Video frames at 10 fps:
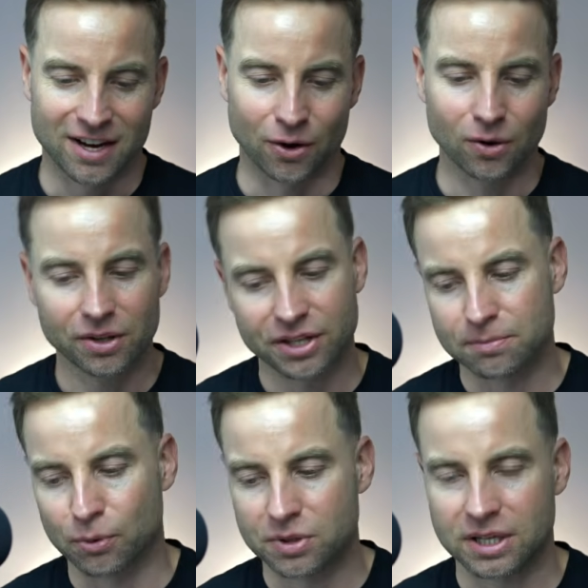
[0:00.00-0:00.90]
All these
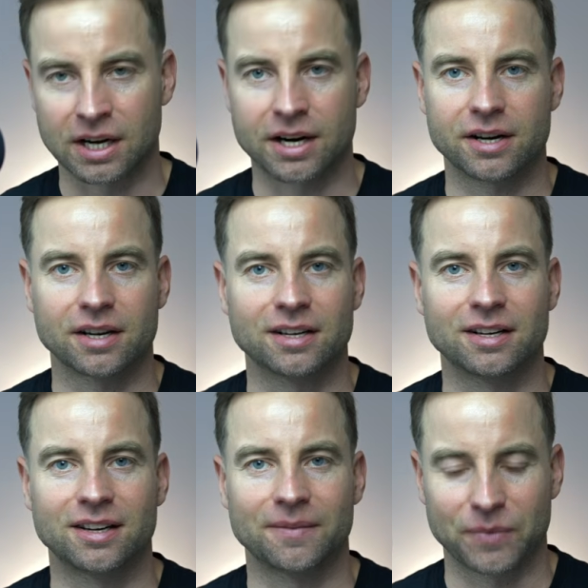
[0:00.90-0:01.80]
books are
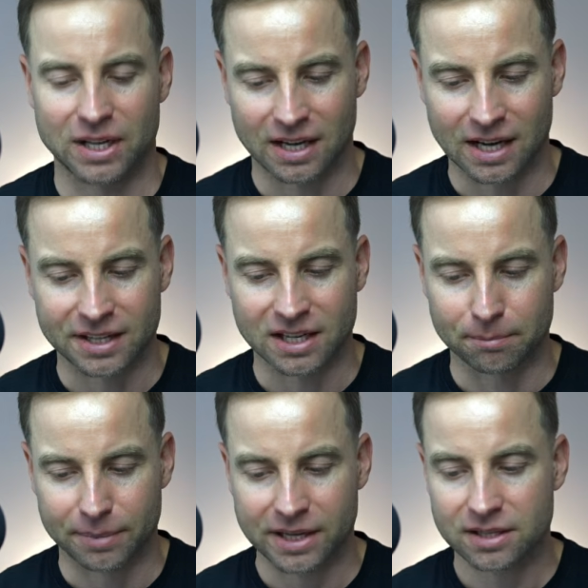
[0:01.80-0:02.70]
ad
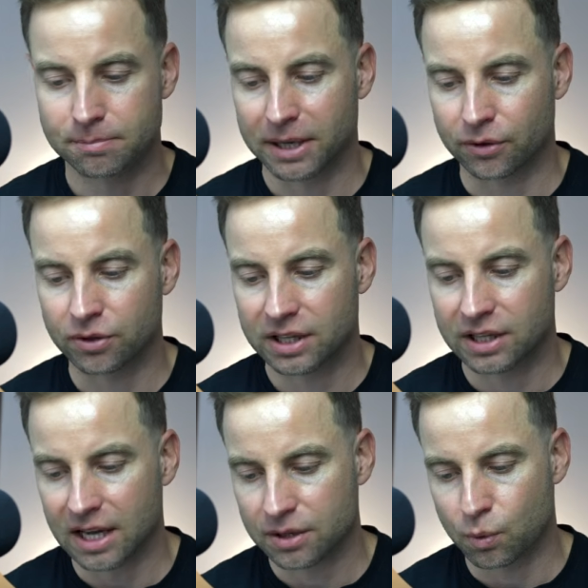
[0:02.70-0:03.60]
campaigns, but only
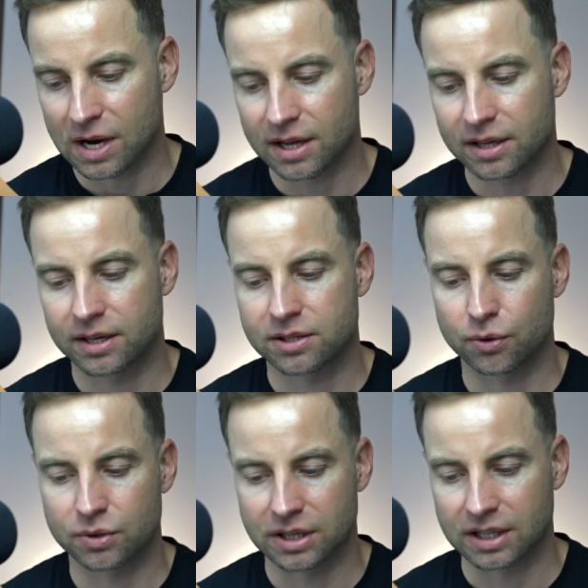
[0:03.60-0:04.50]
that one is
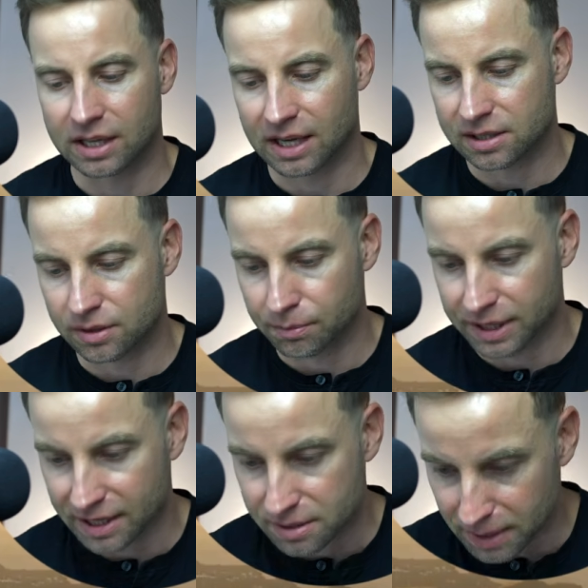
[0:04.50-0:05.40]
using that custom
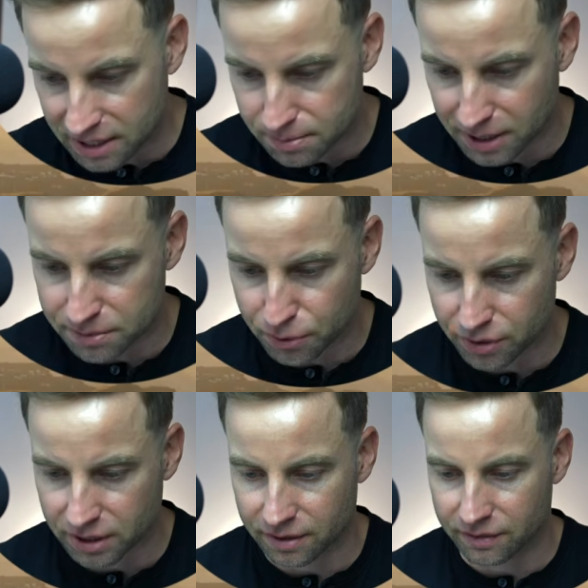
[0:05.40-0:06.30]
text, maximize
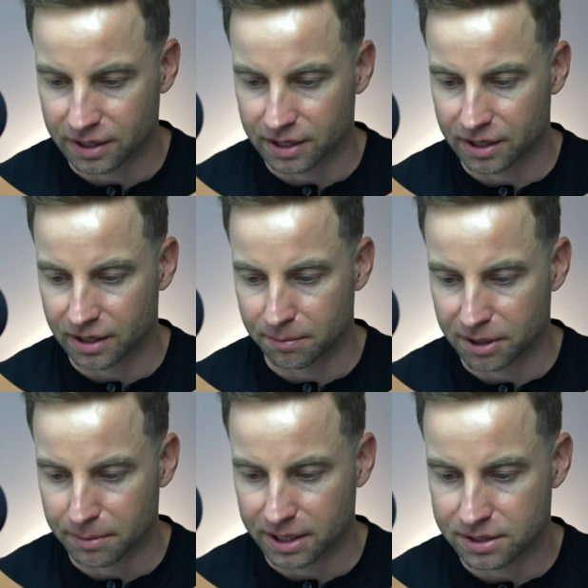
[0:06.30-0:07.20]
productivity,
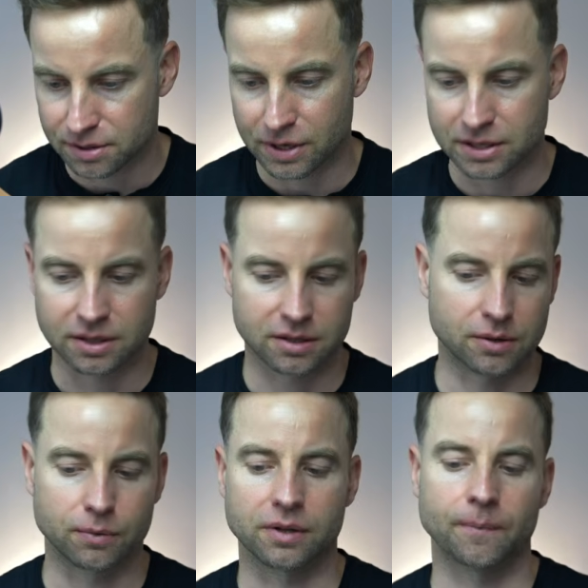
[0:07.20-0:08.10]
minimize stress, and
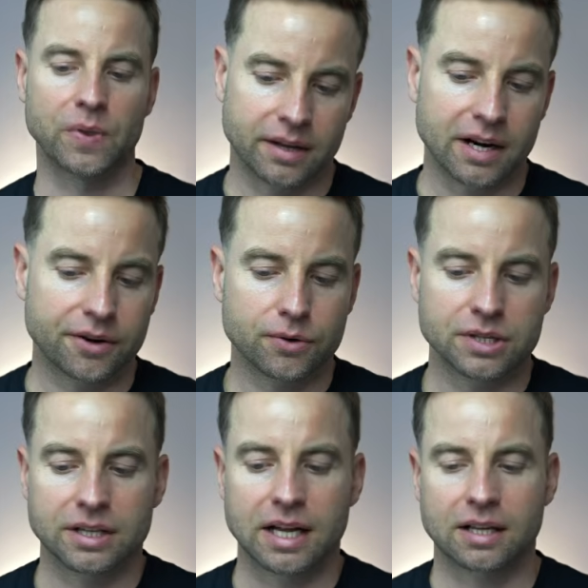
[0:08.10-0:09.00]
so on. They are
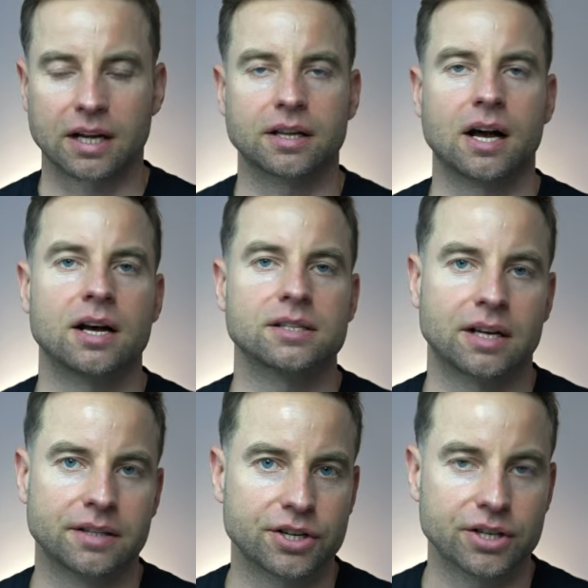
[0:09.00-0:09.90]
using that as
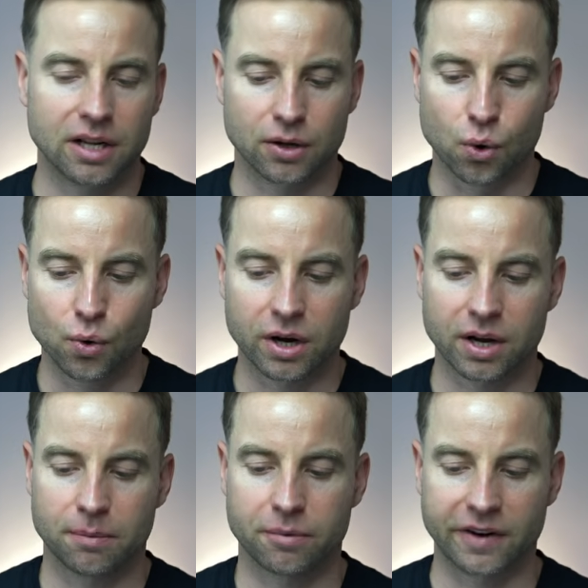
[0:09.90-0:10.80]
additional hook,
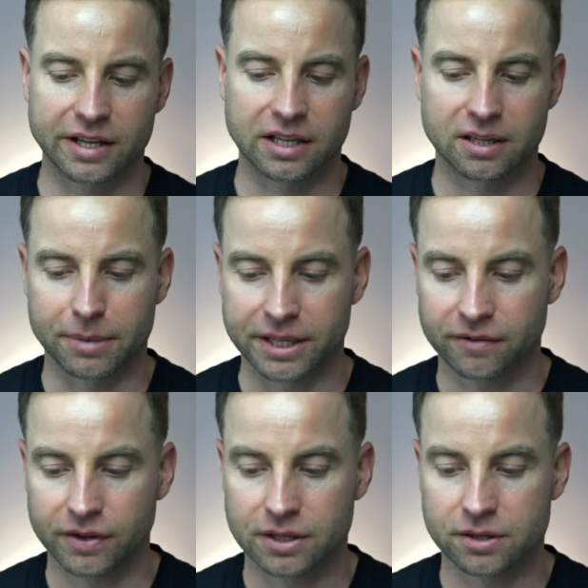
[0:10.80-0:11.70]
providing the
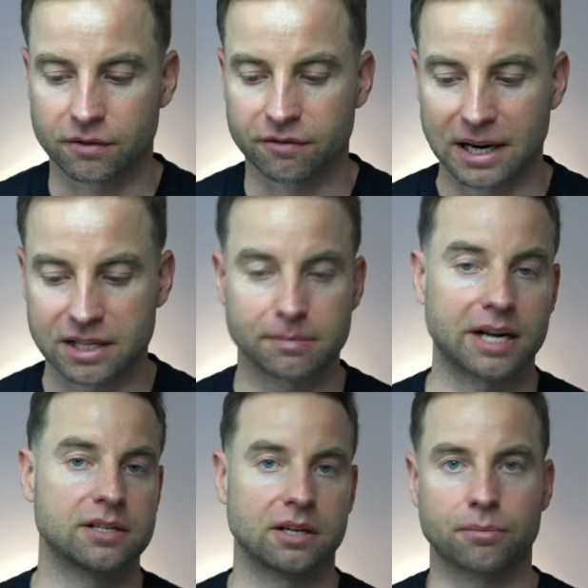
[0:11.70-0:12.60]
benefits of
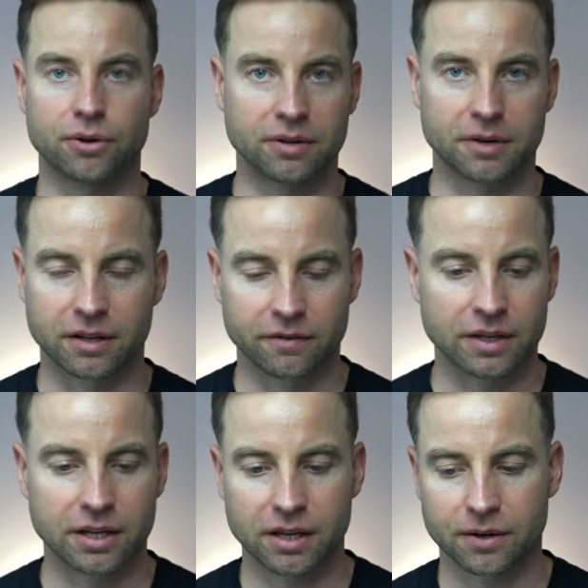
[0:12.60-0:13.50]
maximizing
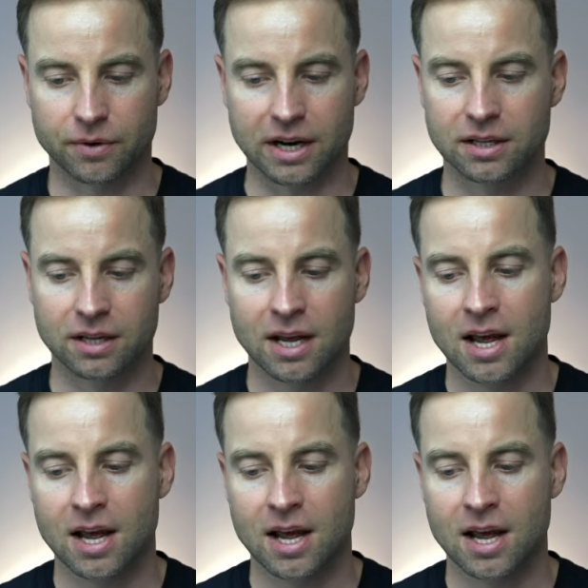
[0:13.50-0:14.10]
productivity, right?